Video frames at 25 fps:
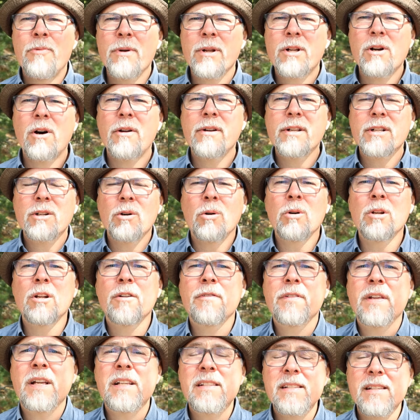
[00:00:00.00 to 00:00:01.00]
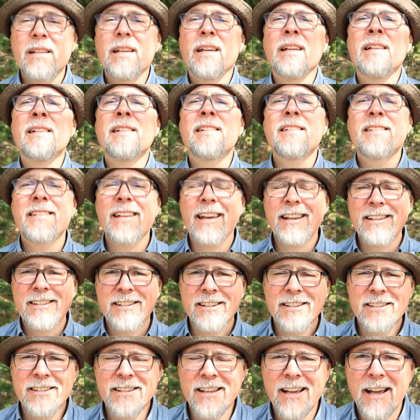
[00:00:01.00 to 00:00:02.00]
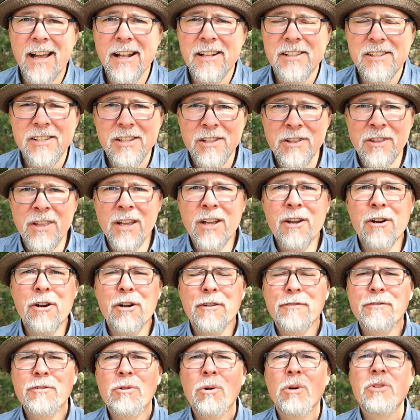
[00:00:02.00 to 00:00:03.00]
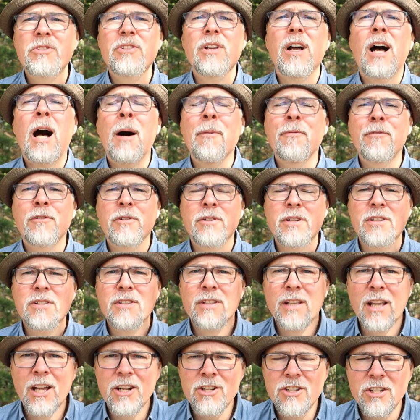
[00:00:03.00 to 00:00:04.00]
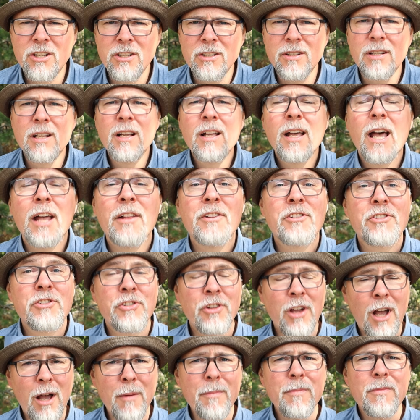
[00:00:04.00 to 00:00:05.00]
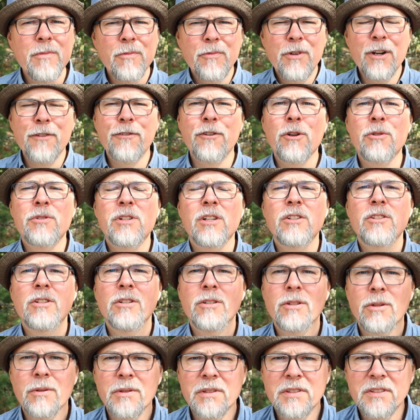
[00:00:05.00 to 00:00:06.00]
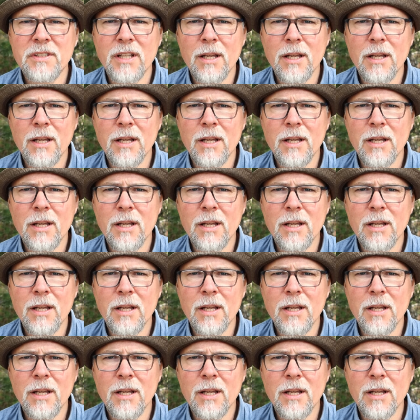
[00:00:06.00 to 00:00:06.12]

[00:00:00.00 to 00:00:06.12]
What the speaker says: Regarding all of these insecticides, they are of course up for discussion, and some refuses to use